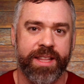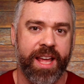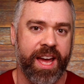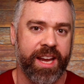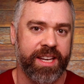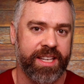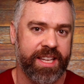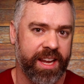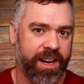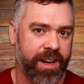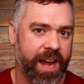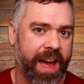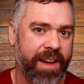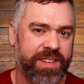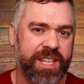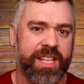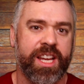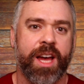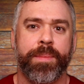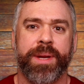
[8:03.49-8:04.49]
that have
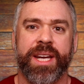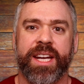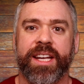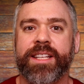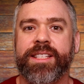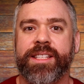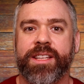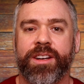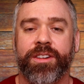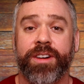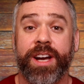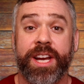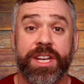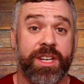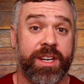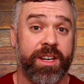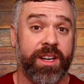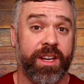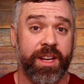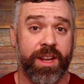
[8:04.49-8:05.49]
to come into
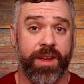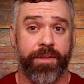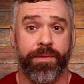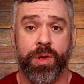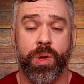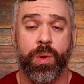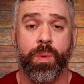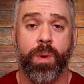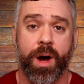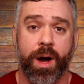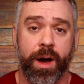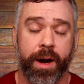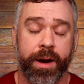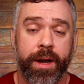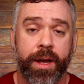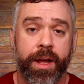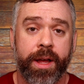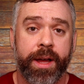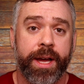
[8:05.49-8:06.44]
consideration if you are